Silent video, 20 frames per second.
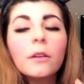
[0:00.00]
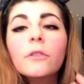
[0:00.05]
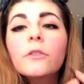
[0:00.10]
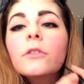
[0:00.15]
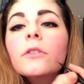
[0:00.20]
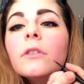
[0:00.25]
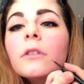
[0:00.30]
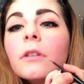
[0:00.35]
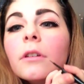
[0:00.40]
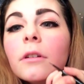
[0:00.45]

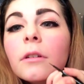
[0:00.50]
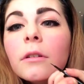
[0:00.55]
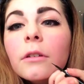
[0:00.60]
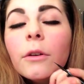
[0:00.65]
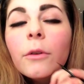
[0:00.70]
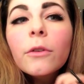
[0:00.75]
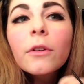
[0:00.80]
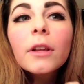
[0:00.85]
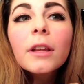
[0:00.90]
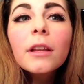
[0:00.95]
Just
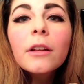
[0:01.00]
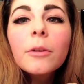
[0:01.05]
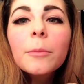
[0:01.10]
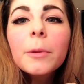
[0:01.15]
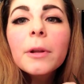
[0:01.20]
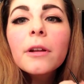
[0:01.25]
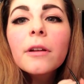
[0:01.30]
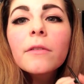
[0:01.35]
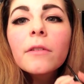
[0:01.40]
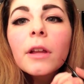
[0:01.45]
use a little
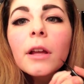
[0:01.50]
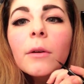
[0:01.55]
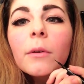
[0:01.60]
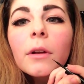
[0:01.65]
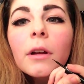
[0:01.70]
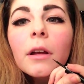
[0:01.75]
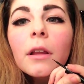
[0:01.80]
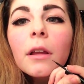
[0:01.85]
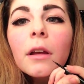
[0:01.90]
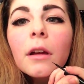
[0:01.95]
bit of liquid
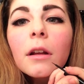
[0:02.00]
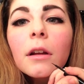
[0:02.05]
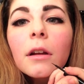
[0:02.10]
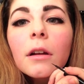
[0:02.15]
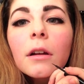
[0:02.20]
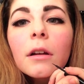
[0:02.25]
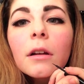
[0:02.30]
eyeliner.